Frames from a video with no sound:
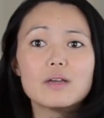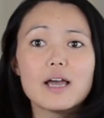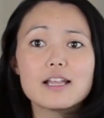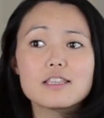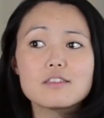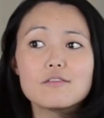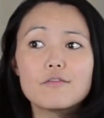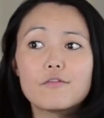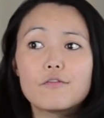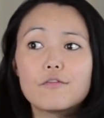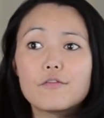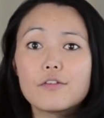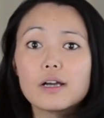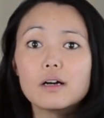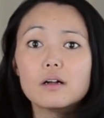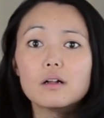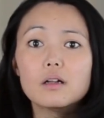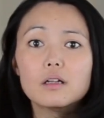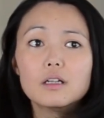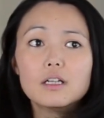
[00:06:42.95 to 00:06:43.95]
and you
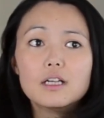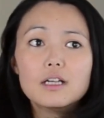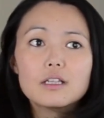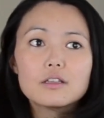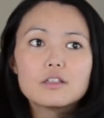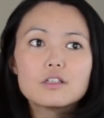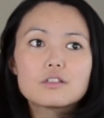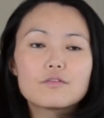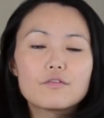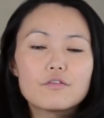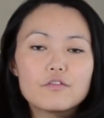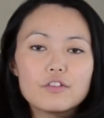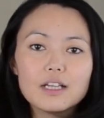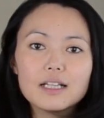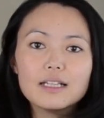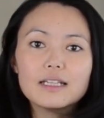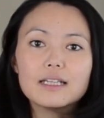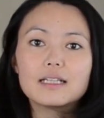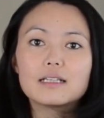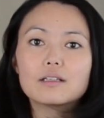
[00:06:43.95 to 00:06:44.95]
feel this
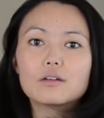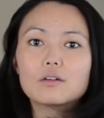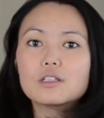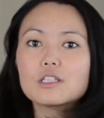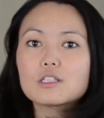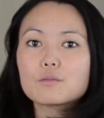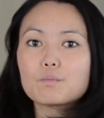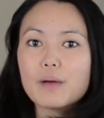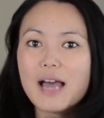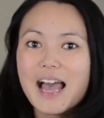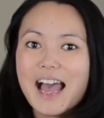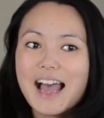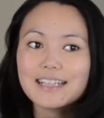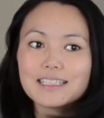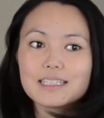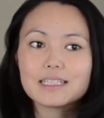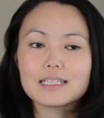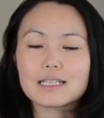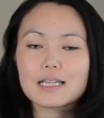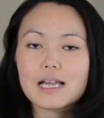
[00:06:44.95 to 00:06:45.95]
feeling or this
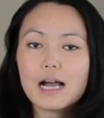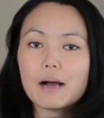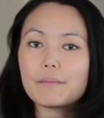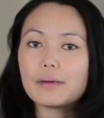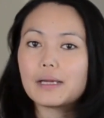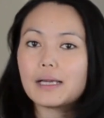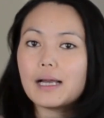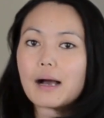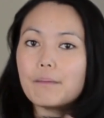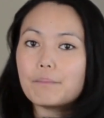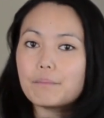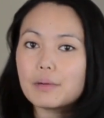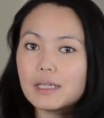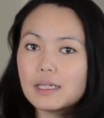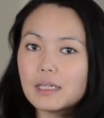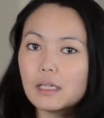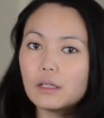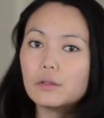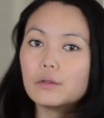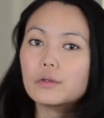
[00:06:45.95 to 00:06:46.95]
pattern coming up
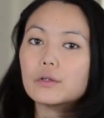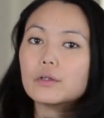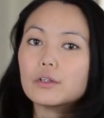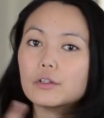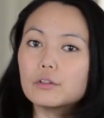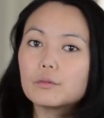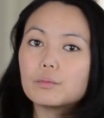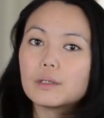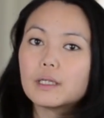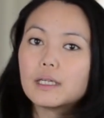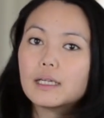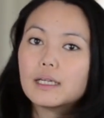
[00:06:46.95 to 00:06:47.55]
in a loop